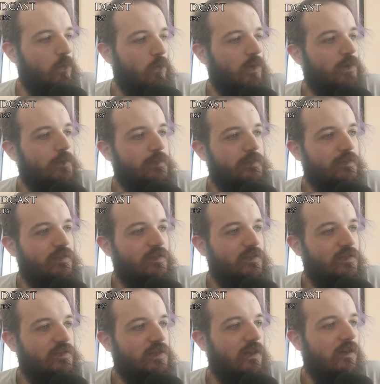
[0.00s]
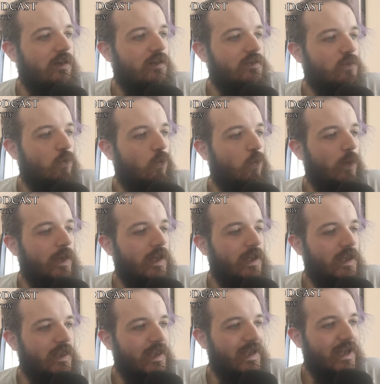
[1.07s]
we're going to start
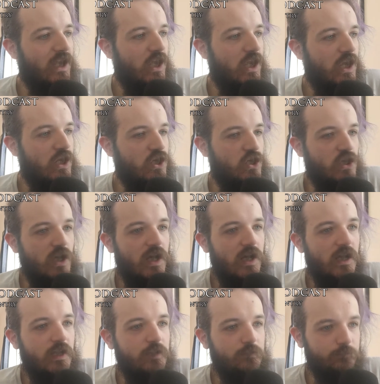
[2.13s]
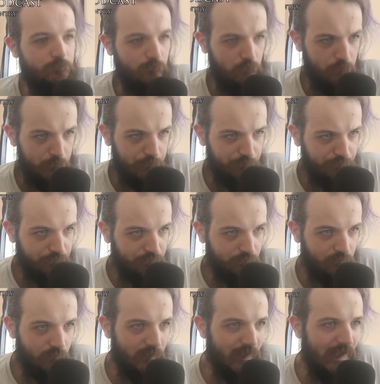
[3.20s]
with Ihsahn,
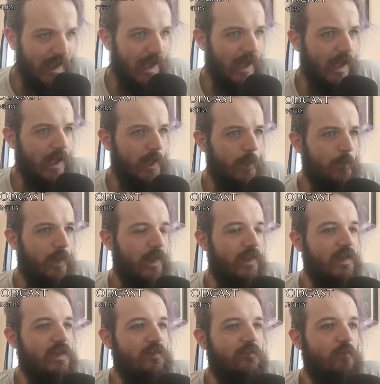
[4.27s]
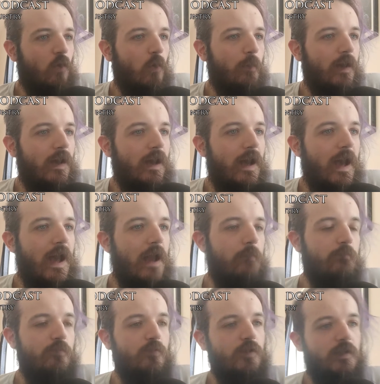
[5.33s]
the former
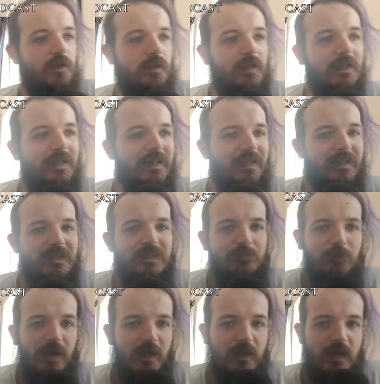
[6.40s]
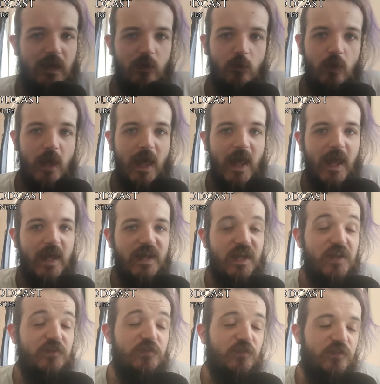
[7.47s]
Emperor lead man, now an
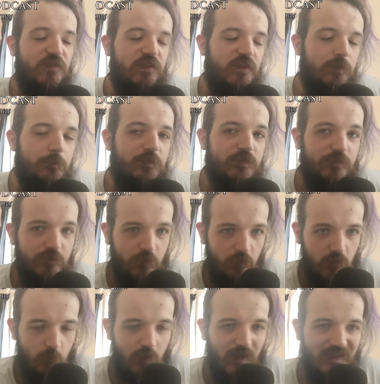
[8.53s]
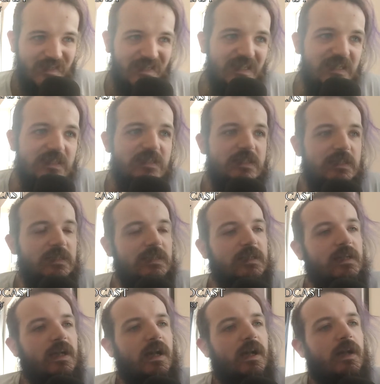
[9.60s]
esteemed solo artiste.
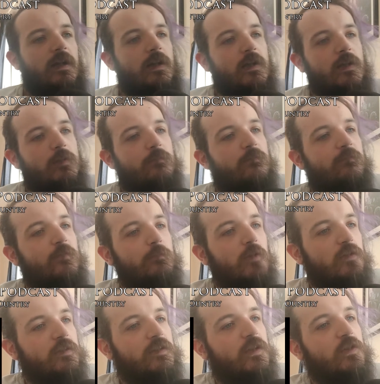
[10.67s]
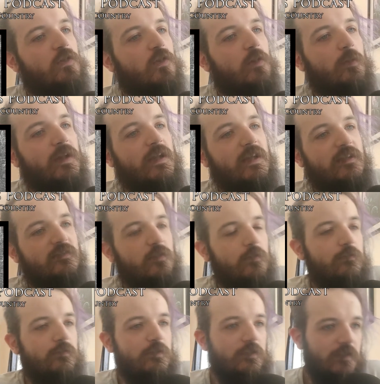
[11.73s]
From Rotterdam, Norway, he is
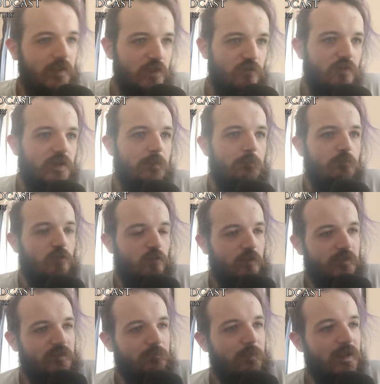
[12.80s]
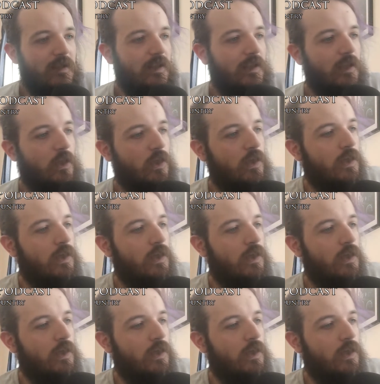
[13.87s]
known for his extreme progressive metal